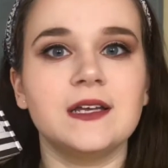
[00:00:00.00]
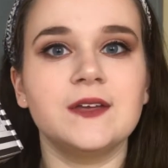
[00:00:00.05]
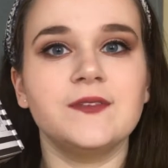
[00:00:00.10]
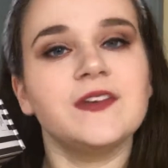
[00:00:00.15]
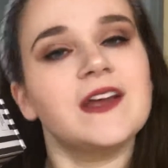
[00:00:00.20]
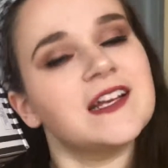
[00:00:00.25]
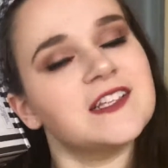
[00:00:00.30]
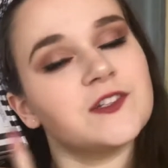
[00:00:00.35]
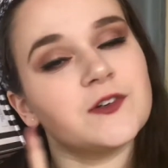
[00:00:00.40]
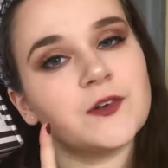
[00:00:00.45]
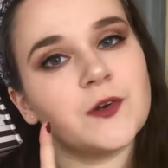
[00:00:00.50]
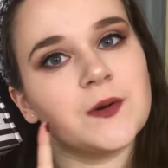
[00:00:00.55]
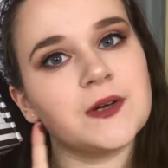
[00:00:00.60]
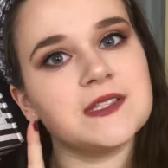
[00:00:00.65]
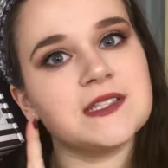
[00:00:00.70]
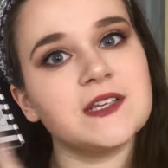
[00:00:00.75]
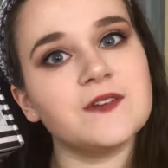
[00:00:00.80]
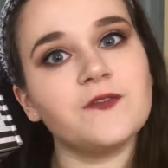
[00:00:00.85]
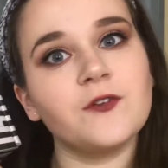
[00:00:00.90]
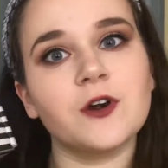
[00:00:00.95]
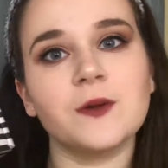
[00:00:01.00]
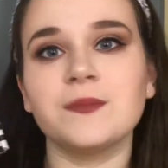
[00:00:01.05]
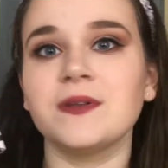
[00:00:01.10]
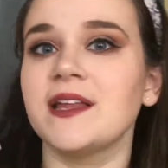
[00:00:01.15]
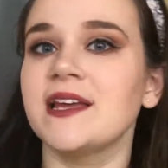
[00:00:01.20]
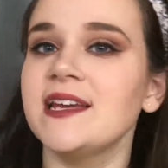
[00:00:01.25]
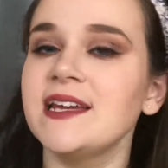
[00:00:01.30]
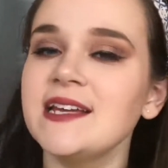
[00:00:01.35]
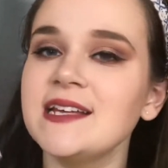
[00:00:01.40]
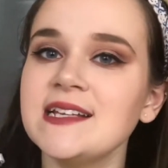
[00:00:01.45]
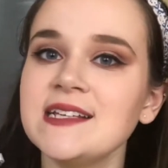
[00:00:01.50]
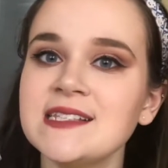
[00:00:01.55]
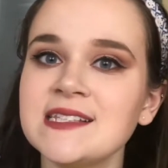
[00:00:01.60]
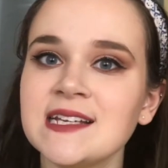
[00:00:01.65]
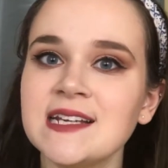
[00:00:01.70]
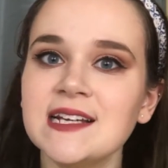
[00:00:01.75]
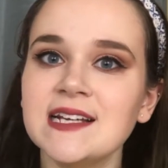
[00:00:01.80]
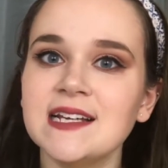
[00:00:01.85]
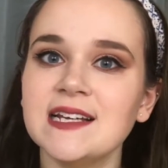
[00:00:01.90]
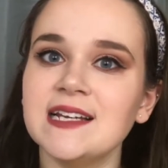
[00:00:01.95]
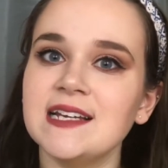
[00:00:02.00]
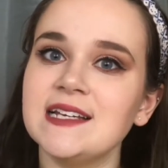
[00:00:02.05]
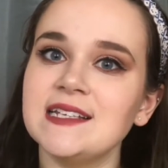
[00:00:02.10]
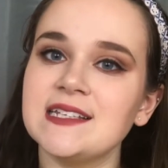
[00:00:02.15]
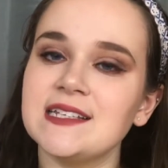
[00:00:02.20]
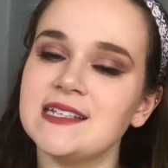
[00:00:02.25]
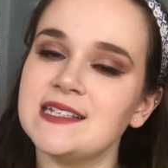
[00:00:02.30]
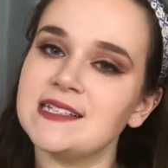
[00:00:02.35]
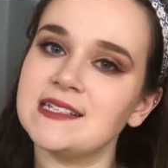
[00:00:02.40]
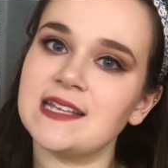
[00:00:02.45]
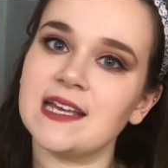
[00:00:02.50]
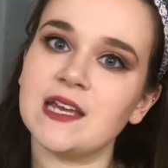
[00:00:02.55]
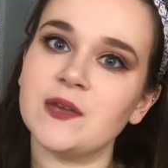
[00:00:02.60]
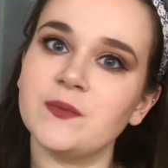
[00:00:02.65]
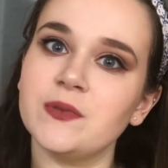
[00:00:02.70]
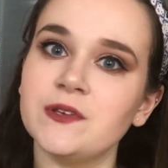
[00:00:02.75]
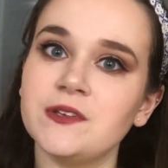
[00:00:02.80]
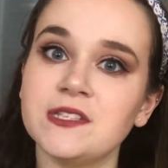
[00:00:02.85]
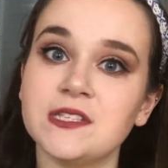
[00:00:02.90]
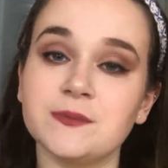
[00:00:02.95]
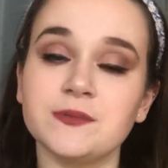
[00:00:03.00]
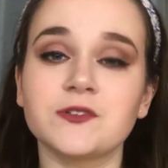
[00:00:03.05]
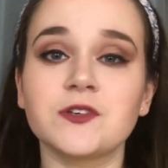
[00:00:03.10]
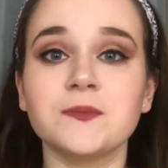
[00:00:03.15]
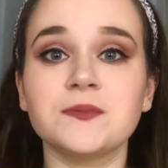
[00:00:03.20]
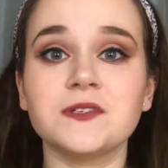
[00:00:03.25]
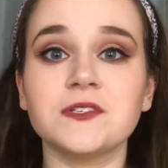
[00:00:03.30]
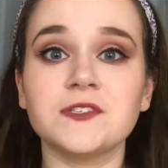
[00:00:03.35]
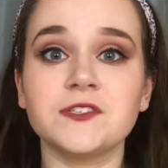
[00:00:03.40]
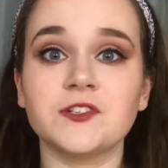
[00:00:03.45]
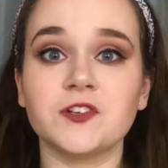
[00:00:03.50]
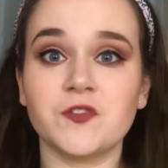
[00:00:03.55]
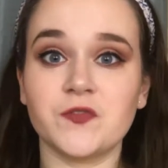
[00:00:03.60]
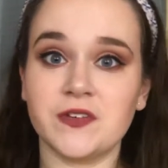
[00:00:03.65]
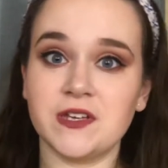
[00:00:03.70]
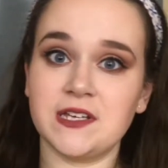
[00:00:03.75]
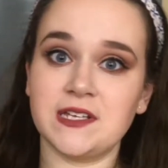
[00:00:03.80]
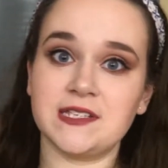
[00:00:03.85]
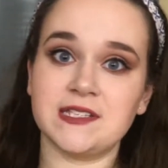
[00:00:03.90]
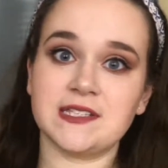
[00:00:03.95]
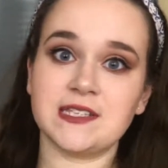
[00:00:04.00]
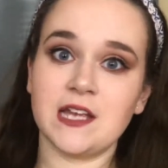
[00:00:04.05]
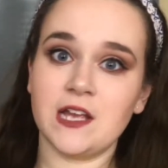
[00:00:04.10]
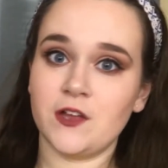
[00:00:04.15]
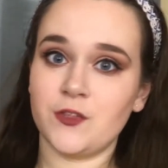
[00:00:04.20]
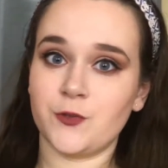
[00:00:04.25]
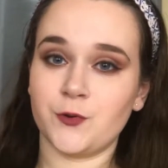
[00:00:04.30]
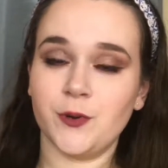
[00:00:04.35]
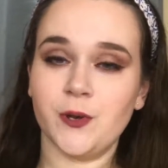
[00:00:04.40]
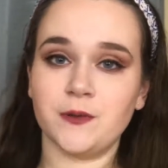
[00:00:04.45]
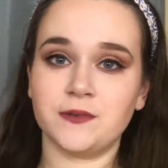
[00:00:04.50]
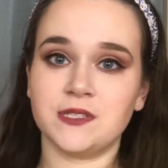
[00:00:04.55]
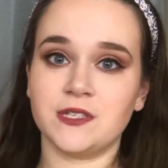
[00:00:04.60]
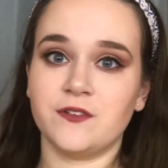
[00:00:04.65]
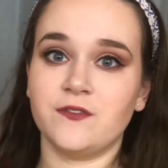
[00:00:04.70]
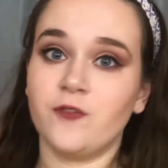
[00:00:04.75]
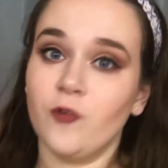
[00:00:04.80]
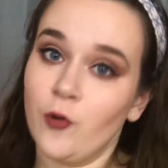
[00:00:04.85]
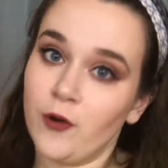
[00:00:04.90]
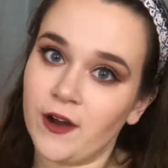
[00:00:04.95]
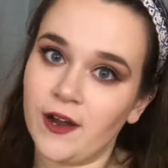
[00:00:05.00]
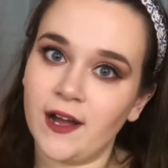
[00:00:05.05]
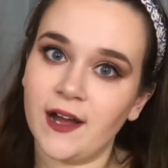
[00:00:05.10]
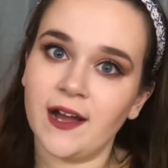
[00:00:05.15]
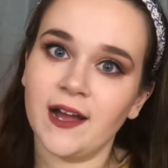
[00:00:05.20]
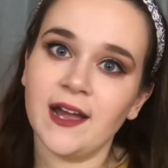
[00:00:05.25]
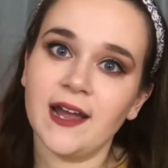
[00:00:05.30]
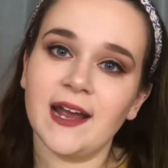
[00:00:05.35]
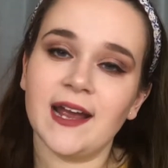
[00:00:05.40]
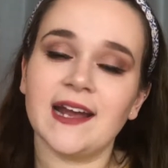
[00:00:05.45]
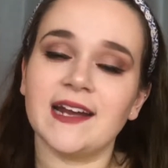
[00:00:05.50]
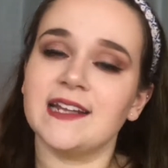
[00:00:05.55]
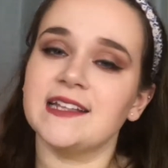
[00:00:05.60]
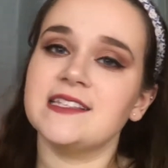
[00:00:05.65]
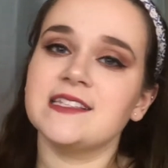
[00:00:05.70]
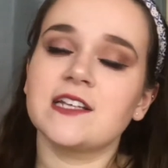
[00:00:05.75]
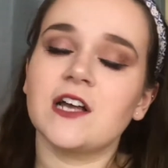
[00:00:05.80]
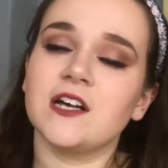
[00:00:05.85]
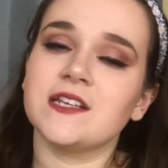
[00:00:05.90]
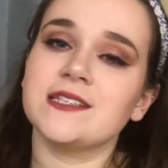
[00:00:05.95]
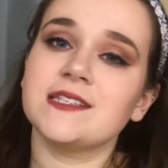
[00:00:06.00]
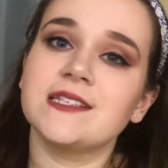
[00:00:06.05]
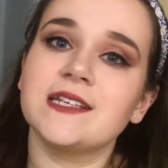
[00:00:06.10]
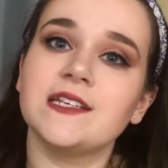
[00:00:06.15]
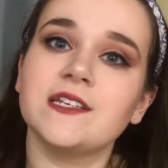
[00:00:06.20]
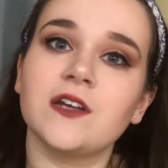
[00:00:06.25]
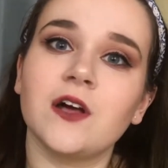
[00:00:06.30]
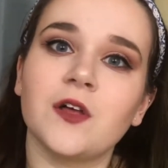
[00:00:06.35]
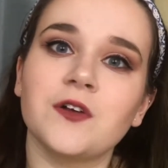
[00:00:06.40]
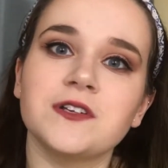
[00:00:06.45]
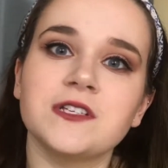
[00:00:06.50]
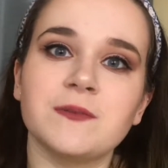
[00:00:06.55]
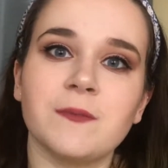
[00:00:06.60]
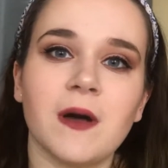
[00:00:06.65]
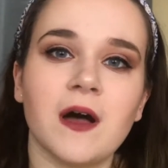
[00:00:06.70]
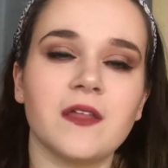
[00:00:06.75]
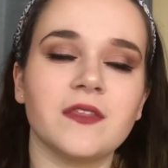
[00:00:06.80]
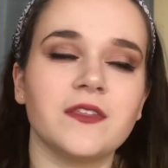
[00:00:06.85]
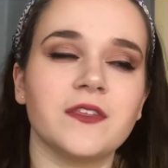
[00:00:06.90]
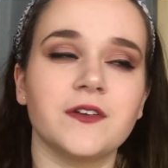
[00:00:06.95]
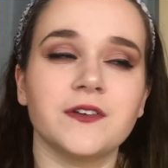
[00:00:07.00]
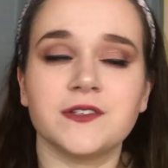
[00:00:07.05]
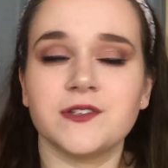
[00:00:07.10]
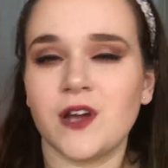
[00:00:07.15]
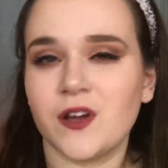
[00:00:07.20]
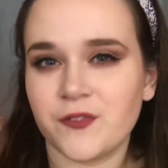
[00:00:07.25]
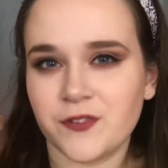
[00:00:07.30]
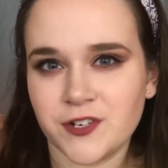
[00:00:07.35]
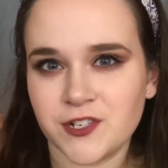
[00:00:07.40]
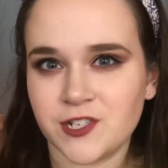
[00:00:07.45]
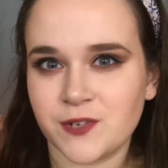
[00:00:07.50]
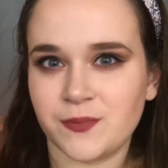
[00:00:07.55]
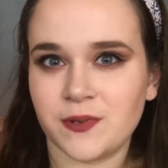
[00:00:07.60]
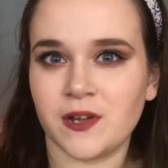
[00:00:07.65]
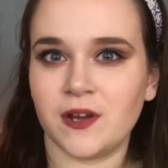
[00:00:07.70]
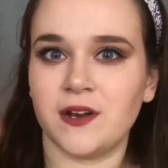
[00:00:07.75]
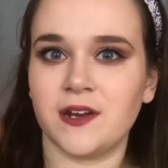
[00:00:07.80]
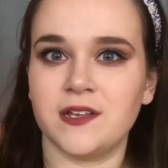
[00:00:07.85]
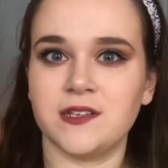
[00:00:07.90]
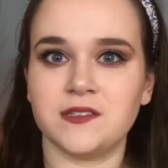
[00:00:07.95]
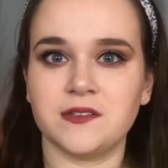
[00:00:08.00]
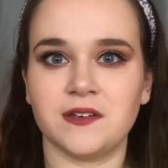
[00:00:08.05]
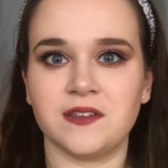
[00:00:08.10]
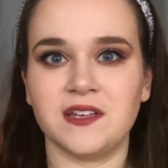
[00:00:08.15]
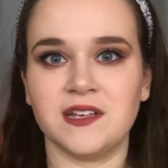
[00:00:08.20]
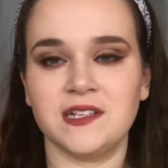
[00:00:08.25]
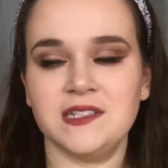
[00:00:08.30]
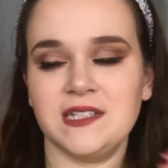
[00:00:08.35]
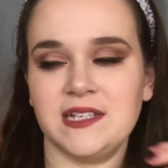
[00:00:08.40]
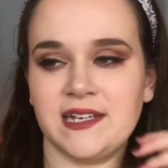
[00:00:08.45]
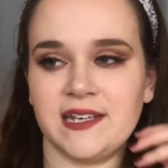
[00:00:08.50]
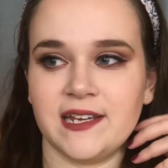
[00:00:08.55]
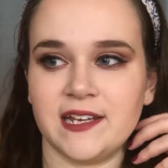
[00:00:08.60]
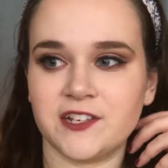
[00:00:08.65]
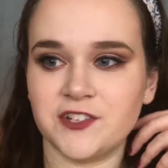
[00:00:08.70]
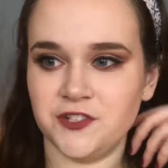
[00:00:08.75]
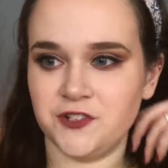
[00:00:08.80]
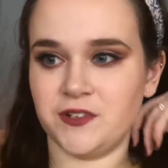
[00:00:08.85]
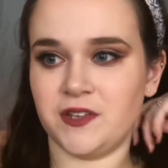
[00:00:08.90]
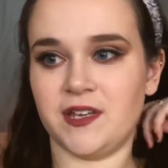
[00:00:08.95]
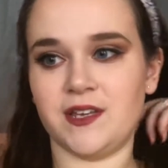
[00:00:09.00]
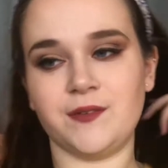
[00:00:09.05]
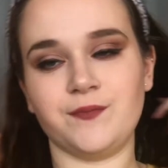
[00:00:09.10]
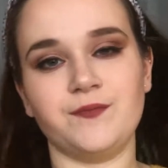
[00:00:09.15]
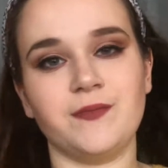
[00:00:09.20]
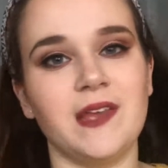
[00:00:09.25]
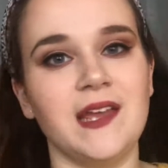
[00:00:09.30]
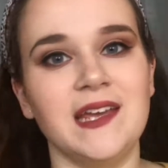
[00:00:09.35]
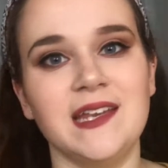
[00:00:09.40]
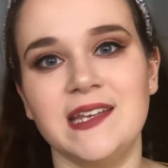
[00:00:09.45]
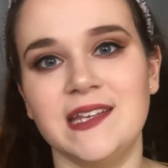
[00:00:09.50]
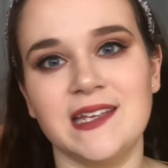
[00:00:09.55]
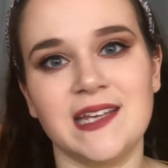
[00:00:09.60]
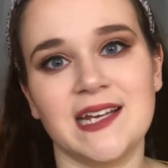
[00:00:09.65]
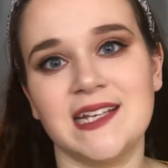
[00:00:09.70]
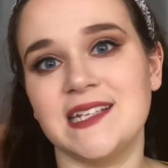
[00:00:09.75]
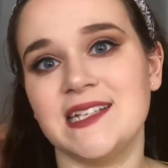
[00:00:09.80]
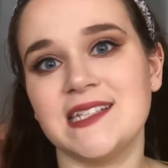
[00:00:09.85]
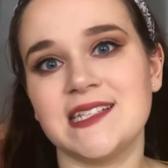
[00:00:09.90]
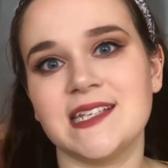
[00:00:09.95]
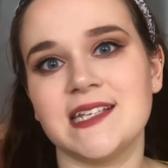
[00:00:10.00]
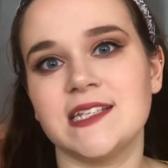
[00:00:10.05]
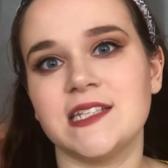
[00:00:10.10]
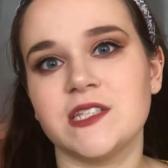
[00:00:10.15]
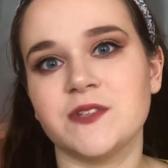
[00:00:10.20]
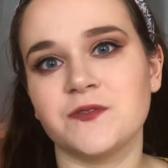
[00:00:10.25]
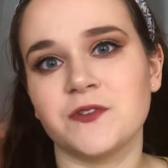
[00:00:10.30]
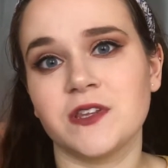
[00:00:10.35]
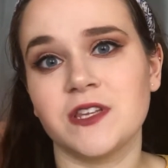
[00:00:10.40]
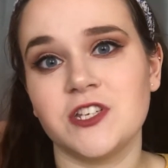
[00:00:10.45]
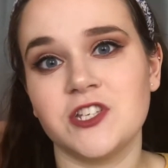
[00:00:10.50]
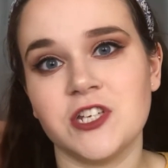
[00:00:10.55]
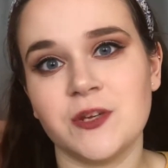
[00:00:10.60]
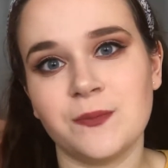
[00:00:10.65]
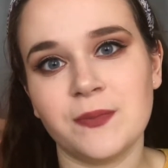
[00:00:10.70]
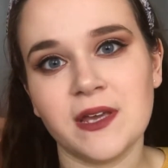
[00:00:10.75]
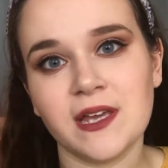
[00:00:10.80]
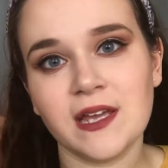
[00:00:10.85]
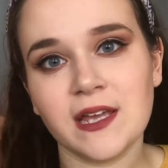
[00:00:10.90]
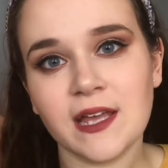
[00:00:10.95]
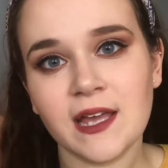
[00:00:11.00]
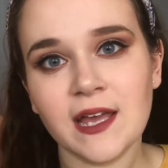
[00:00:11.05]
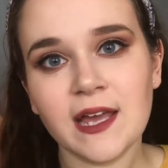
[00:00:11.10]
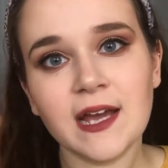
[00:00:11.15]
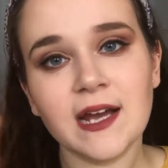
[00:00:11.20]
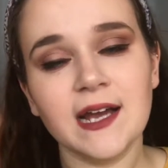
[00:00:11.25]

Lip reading: If you guys don't know what Sephora Play is, it is a beauty subscription service through Sephora and it costs $10 a month. There's not free shipping on it, so I think it's like an extra like 80-90 cents for the shipping.